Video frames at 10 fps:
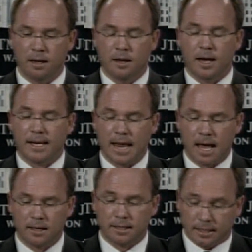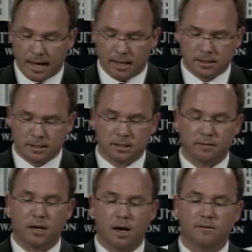An analysis of
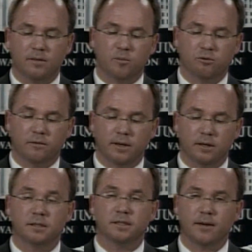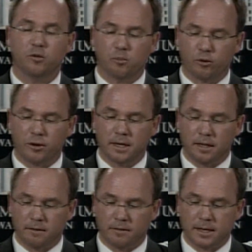the envelopes revealed several print
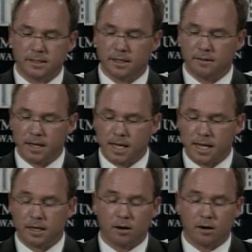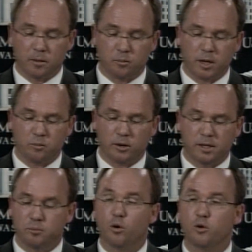defects in the ink on the
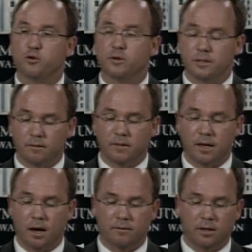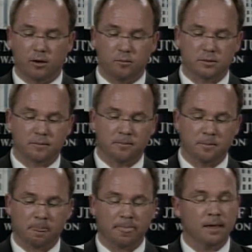pre-printed portions of the envelopes.
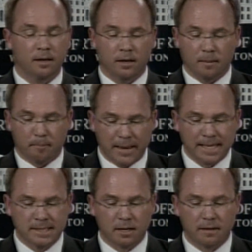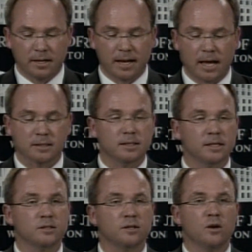Based on the
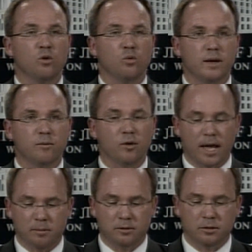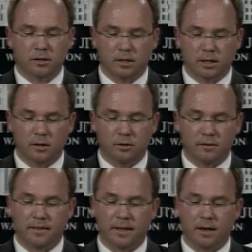analysis, we were able to conclude
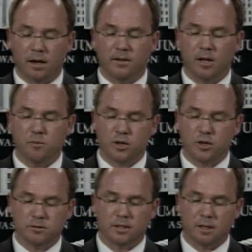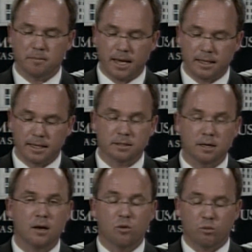that the envelopes used in the mailings
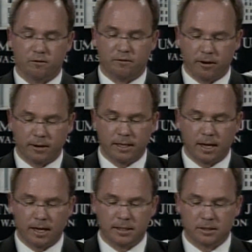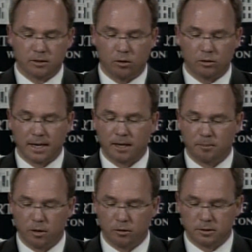were very likely sold at a
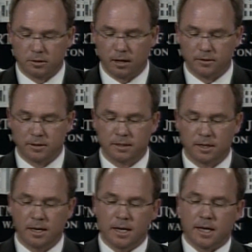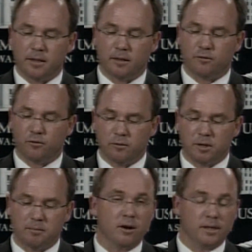post office in the Frederick,
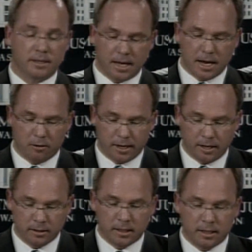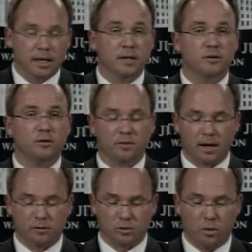Maryland area in
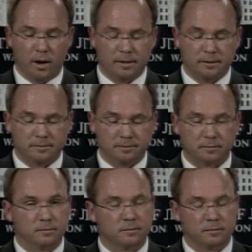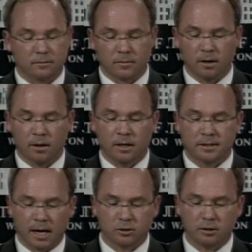2001.
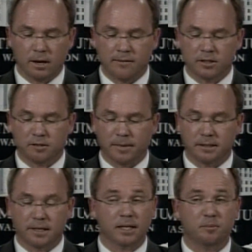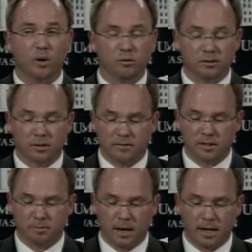Dr. Ivins maintained a post office
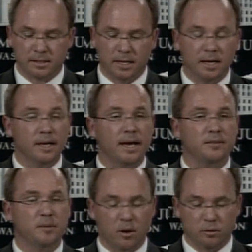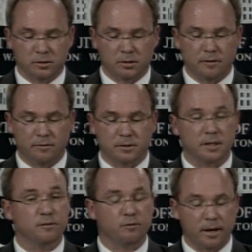box at the post office in
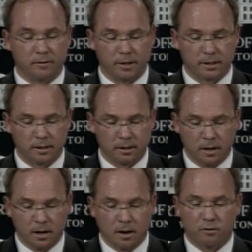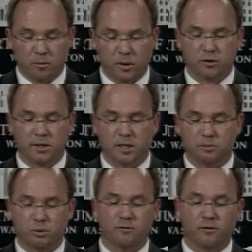Frederick, from which these
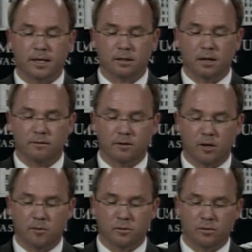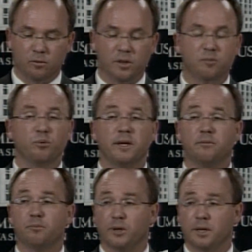pre-franked envelopes with pre-print